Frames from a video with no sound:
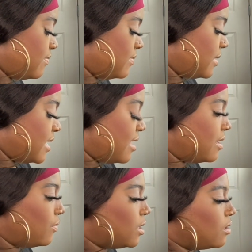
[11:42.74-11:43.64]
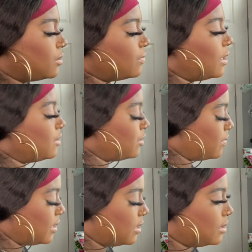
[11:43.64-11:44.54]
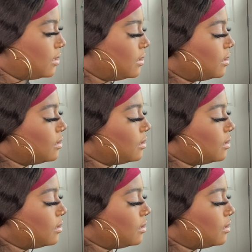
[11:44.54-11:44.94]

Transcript: Yeah, they will. So what I'll do is,